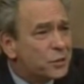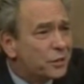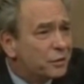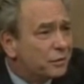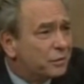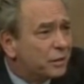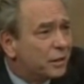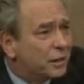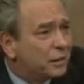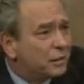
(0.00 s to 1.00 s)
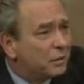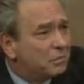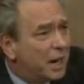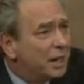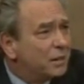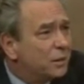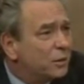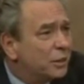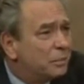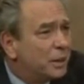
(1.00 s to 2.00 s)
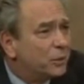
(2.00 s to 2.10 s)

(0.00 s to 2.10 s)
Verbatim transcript: of uh, men who had been